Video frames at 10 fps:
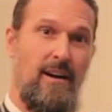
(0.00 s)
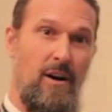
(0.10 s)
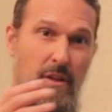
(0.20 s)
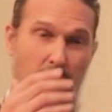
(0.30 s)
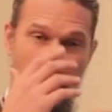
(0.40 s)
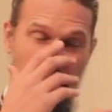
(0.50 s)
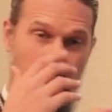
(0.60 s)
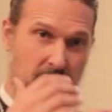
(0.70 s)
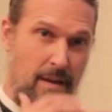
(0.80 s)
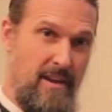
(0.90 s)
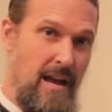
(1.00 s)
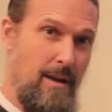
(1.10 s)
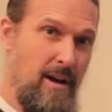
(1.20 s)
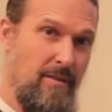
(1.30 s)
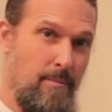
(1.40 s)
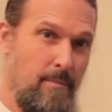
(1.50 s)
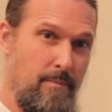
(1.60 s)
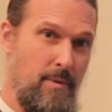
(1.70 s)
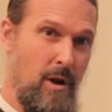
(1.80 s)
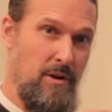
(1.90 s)
all the articles coming out about the
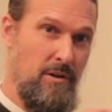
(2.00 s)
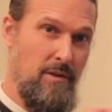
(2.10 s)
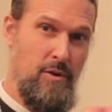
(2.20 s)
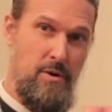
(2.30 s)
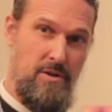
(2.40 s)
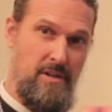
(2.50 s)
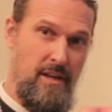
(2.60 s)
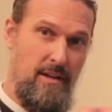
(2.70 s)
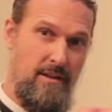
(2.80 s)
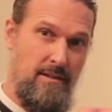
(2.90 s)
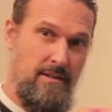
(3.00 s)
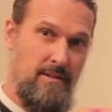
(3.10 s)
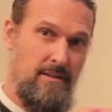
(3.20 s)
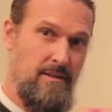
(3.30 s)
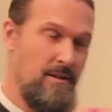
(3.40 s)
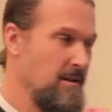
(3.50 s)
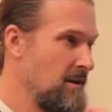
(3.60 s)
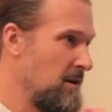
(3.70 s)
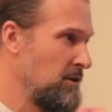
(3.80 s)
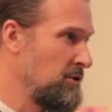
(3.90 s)
Cardinal of New York City,
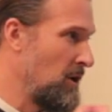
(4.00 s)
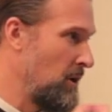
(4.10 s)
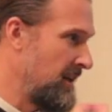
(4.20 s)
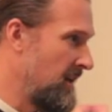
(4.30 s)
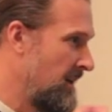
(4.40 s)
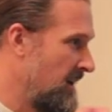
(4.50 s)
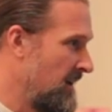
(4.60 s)
Cardinal Dolan,